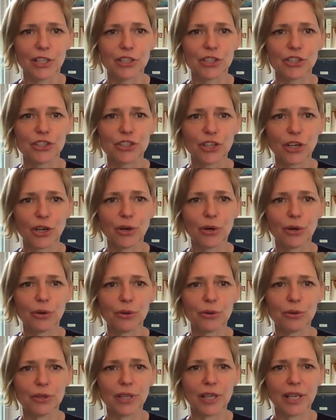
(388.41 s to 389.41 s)

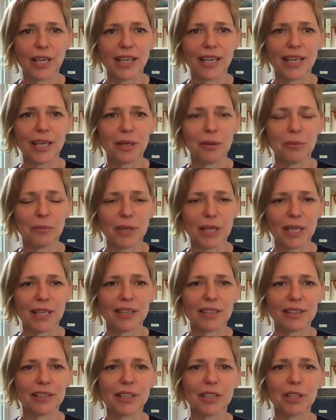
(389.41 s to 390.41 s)
showed him in
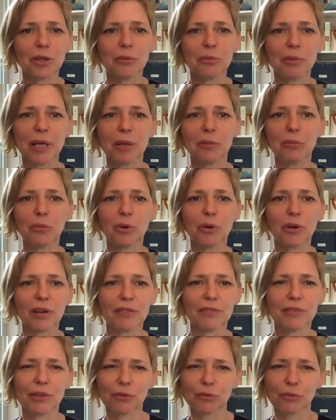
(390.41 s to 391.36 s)
a little bit more of a